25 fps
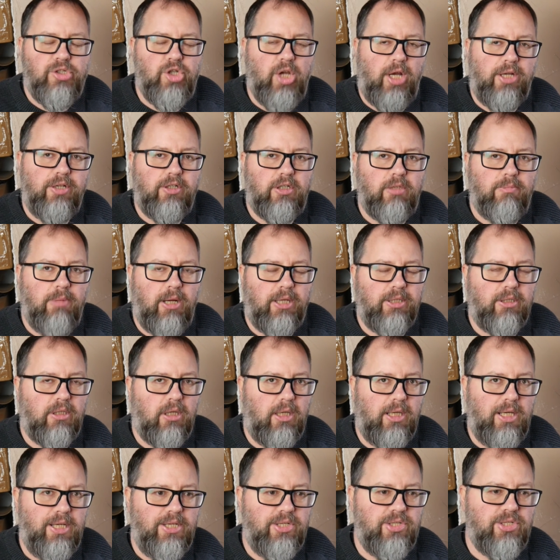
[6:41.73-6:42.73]
Chain of Command
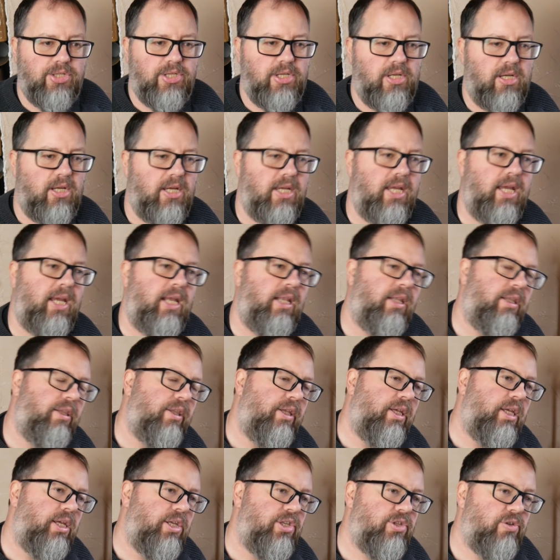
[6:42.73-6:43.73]
list in
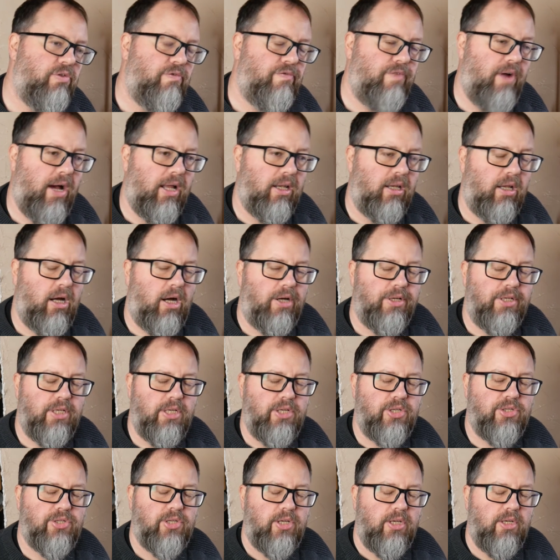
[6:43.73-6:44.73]
the Two Fat
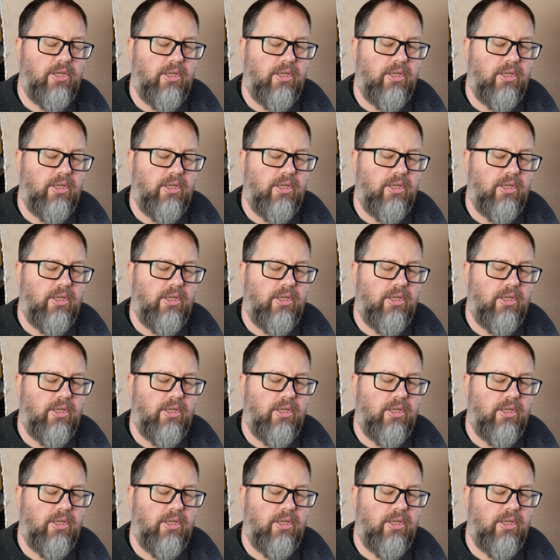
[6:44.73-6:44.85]
Lardies